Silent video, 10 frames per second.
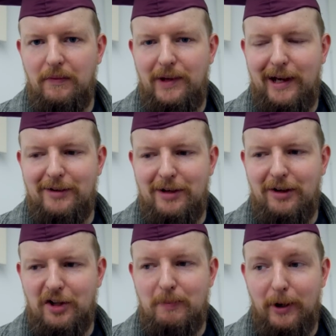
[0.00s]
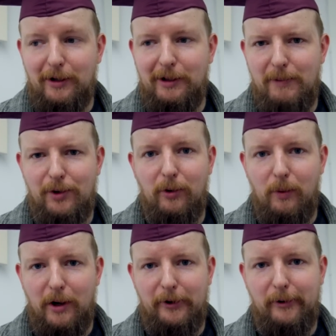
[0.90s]
Yeah, it tastes like sparkling mineral
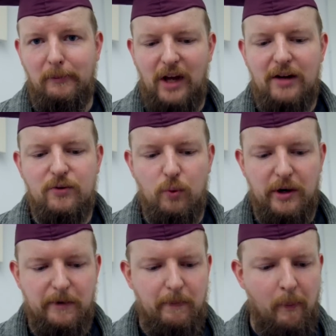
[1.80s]
water. That's weird.